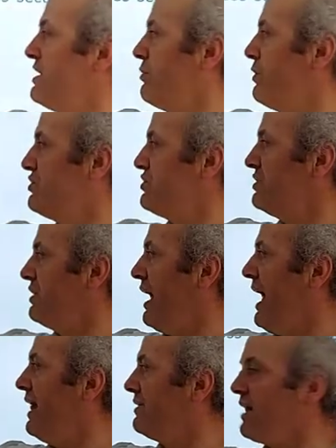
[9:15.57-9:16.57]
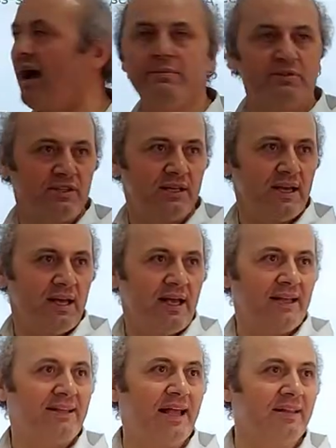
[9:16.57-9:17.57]
equation, l times
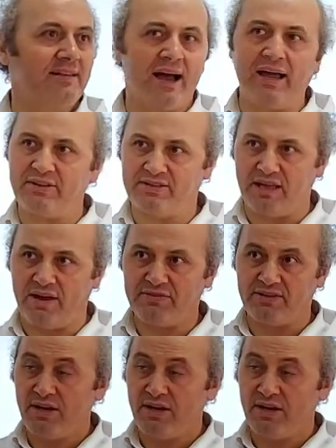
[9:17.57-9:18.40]
delta I is not.